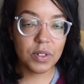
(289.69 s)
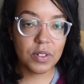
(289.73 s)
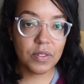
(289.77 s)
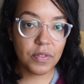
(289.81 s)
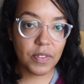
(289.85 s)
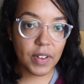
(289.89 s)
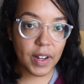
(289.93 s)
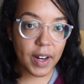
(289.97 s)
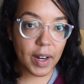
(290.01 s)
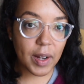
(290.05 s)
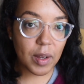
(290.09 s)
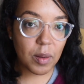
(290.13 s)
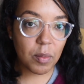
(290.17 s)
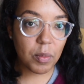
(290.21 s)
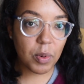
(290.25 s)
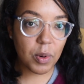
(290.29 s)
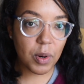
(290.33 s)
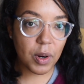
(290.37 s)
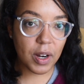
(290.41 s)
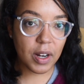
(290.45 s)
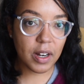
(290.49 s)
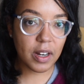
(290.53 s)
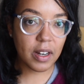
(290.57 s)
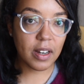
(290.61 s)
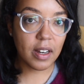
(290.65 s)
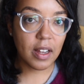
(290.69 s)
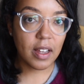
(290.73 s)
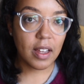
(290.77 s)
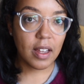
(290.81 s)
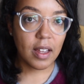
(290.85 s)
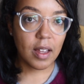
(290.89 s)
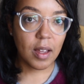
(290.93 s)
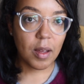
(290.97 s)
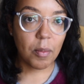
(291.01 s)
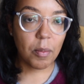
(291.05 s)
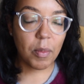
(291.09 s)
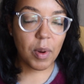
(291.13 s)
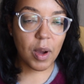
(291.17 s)
a very important
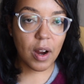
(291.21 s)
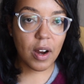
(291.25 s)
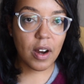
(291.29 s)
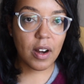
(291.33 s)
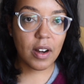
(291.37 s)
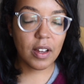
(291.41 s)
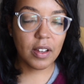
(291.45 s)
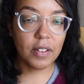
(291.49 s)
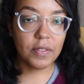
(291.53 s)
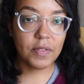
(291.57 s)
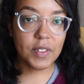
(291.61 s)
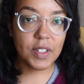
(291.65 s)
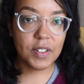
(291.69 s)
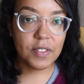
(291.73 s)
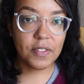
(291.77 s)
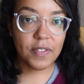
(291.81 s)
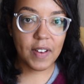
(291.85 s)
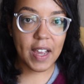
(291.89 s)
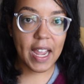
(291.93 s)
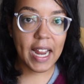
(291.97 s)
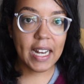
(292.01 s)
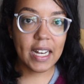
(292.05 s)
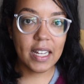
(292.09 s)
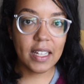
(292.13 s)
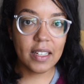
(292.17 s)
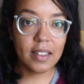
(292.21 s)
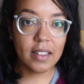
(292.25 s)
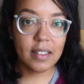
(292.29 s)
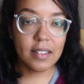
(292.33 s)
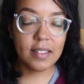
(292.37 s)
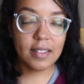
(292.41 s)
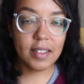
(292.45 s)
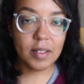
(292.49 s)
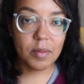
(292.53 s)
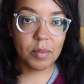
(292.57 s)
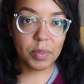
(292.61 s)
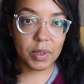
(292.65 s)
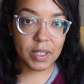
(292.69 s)
part of defining
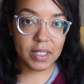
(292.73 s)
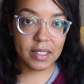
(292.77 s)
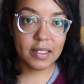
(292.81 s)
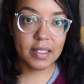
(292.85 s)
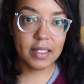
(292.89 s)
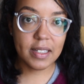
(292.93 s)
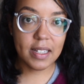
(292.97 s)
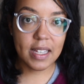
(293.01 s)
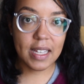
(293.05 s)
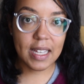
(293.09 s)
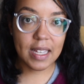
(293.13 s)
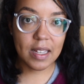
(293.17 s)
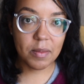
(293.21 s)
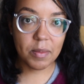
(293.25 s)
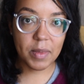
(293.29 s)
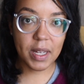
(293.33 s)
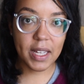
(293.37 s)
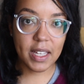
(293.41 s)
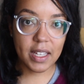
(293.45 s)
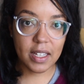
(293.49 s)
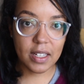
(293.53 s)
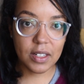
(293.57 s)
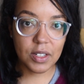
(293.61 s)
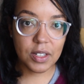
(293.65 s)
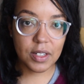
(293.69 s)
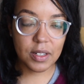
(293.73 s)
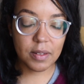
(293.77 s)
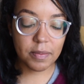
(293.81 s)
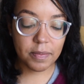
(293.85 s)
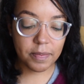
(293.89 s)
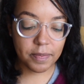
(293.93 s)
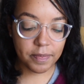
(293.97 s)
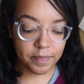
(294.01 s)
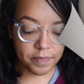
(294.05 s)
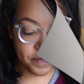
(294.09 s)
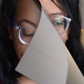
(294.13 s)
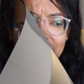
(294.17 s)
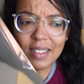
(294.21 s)
simplicity in my kitchen.
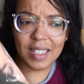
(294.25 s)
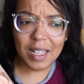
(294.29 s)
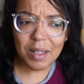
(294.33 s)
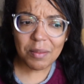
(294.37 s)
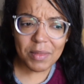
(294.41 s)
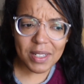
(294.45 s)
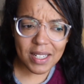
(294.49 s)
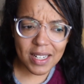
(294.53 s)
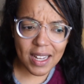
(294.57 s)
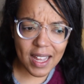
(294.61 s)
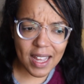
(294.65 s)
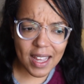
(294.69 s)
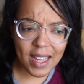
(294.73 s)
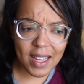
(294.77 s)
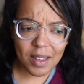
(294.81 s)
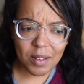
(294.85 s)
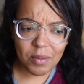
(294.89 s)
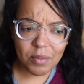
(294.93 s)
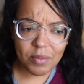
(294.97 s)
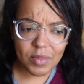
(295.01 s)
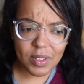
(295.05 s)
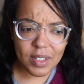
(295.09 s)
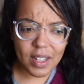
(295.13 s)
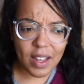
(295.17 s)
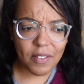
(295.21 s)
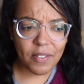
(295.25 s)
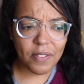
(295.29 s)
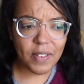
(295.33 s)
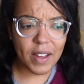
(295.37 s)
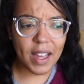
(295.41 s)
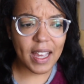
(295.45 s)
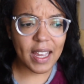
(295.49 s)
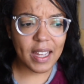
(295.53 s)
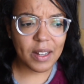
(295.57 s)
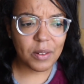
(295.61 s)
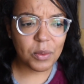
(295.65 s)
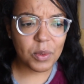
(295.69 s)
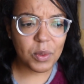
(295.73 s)
Because sometimes I
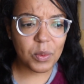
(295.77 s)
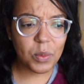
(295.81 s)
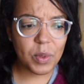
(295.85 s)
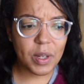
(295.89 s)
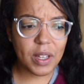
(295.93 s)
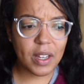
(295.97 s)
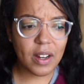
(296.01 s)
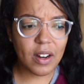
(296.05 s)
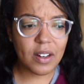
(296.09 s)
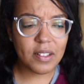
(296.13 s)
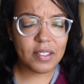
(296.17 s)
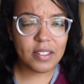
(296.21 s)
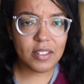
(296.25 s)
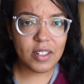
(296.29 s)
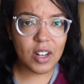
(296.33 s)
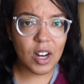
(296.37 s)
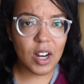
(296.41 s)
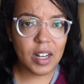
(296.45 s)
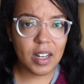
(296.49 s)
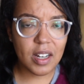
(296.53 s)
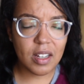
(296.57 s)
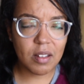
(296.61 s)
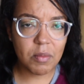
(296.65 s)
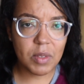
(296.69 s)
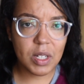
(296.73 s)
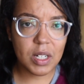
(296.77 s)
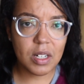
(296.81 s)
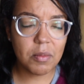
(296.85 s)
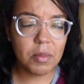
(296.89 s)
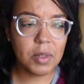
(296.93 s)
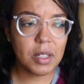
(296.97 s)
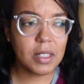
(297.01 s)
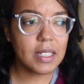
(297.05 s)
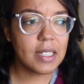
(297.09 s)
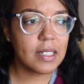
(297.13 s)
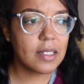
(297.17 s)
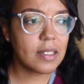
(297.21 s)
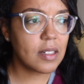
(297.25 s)
find when we are starting
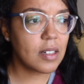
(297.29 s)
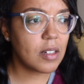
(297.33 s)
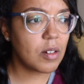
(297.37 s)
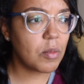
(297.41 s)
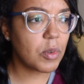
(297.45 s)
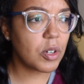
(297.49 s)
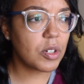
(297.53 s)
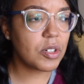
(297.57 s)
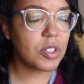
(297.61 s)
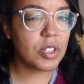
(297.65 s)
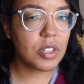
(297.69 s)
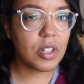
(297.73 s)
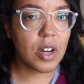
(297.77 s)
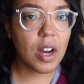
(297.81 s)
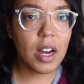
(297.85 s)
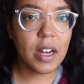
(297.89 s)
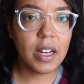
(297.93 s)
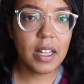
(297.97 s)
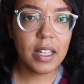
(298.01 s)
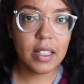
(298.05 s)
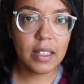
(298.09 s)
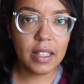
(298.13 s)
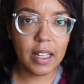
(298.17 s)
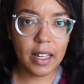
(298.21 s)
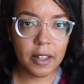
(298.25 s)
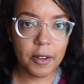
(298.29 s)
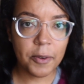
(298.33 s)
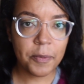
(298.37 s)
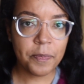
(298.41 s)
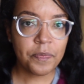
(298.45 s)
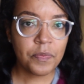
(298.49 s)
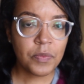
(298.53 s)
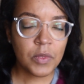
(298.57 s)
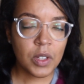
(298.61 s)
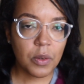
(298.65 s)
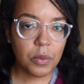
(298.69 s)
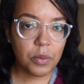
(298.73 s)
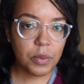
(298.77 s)
minimalism or starting
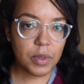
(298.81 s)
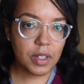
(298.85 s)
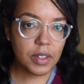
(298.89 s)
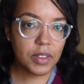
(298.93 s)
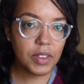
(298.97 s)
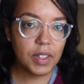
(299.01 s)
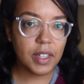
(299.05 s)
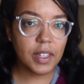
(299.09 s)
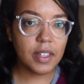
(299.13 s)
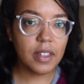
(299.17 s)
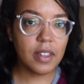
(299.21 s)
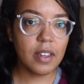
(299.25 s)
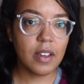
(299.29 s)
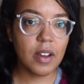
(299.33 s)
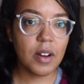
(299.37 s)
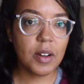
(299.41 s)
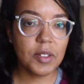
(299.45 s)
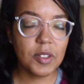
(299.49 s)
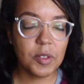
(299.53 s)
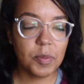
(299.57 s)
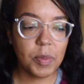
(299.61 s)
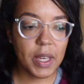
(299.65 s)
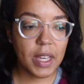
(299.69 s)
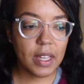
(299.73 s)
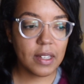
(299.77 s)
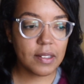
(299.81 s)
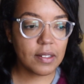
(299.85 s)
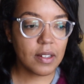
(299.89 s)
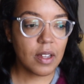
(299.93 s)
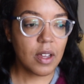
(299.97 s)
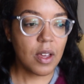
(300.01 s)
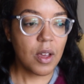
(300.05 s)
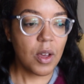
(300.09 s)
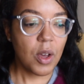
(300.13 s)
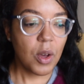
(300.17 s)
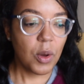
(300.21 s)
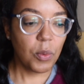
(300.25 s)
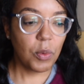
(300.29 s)
rethinking our space,
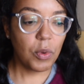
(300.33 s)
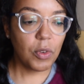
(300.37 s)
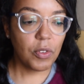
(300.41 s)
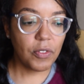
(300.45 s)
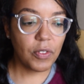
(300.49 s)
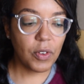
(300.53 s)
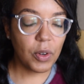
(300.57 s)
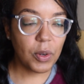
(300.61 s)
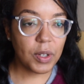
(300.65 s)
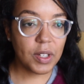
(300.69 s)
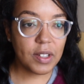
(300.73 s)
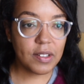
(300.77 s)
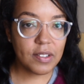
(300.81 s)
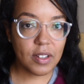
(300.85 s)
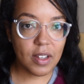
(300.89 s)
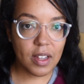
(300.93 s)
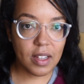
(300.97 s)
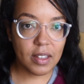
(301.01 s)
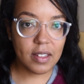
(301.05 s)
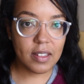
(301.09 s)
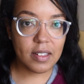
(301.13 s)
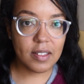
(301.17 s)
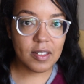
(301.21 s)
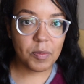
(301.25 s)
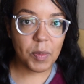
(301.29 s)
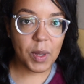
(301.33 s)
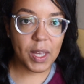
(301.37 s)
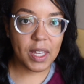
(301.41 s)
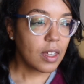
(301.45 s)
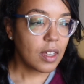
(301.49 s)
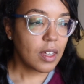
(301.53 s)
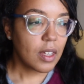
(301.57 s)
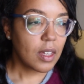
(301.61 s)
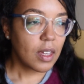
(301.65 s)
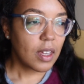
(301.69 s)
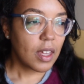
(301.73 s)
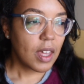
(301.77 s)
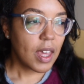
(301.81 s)
we'll focus on the space
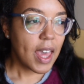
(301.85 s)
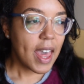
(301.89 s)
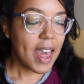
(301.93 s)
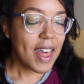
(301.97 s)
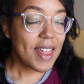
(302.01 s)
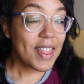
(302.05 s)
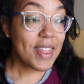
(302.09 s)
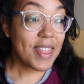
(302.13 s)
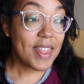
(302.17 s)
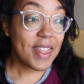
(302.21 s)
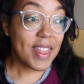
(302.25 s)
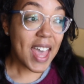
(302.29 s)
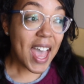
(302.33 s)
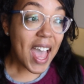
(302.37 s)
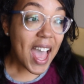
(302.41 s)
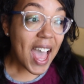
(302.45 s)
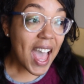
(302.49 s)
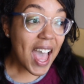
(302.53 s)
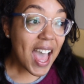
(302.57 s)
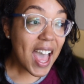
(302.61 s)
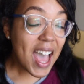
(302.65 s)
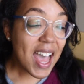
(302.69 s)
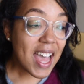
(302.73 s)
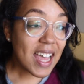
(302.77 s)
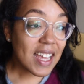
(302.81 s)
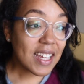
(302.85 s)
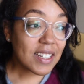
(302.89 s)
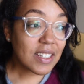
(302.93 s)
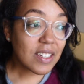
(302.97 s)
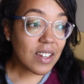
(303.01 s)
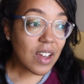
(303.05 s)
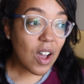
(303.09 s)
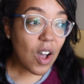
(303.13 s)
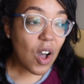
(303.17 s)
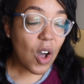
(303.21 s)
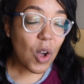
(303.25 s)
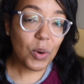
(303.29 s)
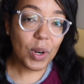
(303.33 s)
that
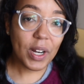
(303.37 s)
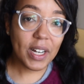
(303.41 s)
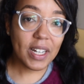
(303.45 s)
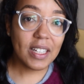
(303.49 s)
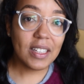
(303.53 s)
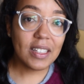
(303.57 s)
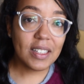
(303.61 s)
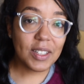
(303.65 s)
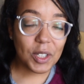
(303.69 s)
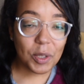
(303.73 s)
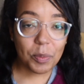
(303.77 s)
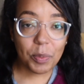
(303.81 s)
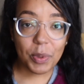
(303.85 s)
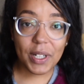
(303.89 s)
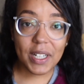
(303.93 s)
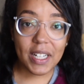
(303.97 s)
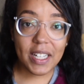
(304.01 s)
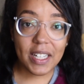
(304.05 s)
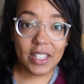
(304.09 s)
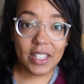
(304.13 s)
already look pretty